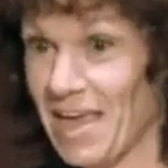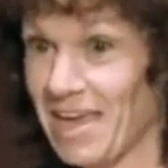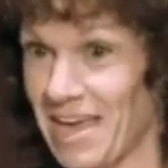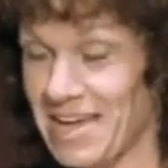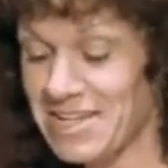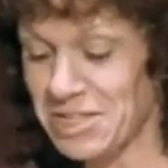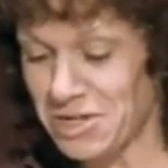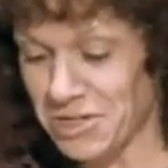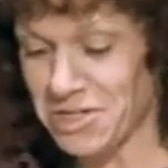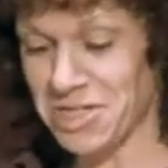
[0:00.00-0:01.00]
Kids
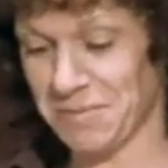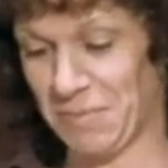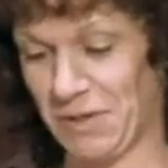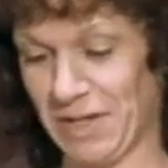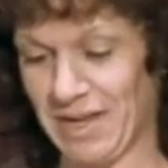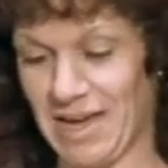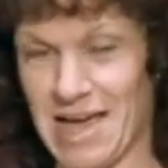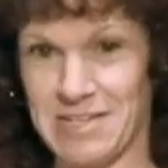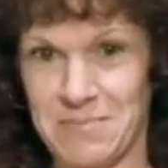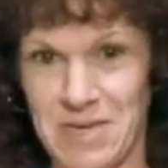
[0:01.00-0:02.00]
learn to bully
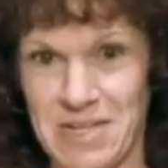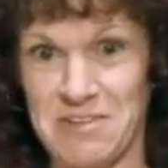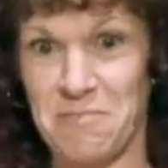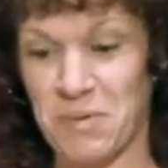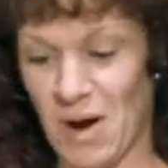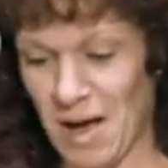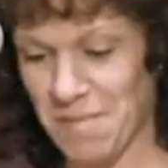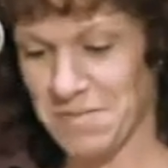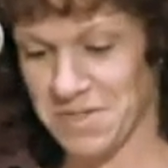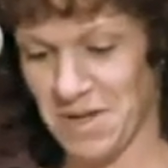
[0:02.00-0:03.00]
as a means of
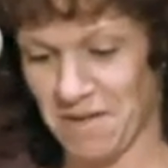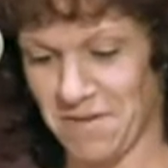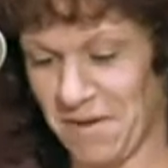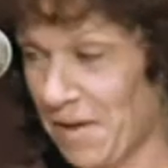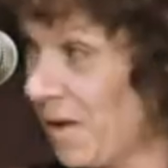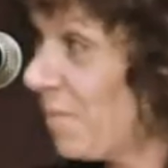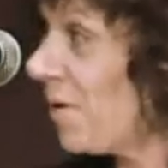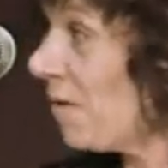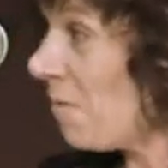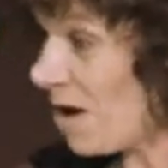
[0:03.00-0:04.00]
problem solving
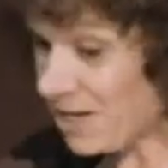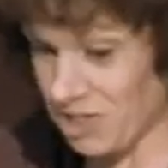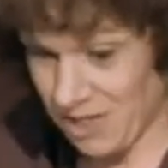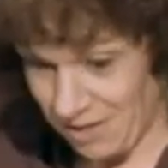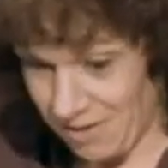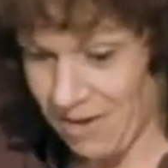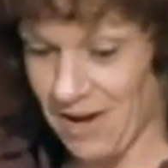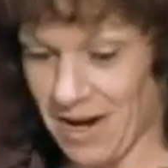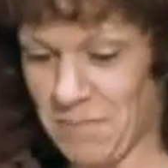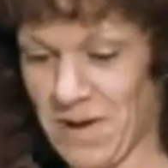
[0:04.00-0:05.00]
by watching
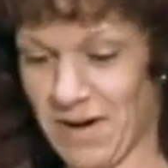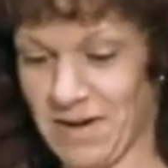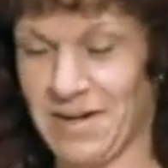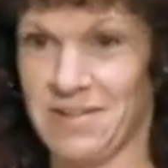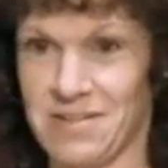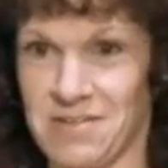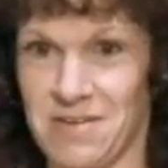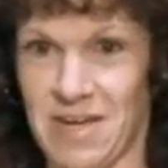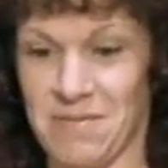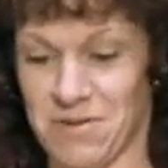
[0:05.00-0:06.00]
our parents, their
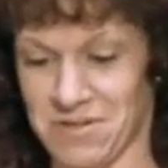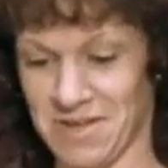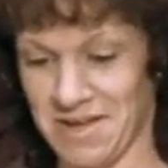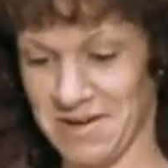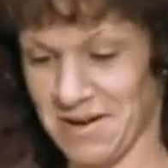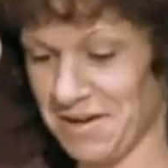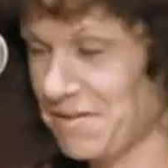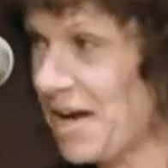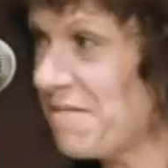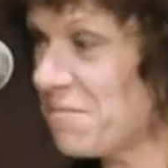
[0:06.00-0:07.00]
neighbors, and our
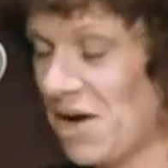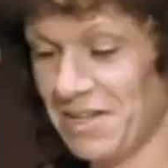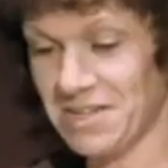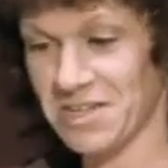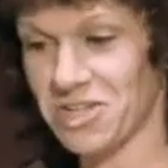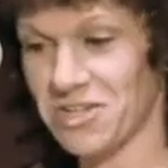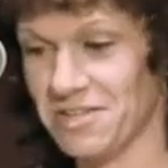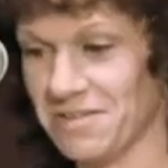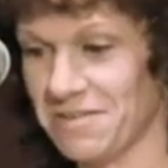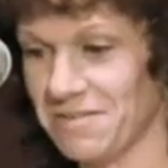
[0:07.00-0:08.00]
great
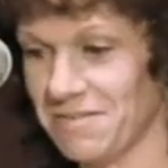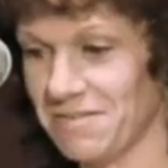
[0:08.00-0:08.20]
politicians.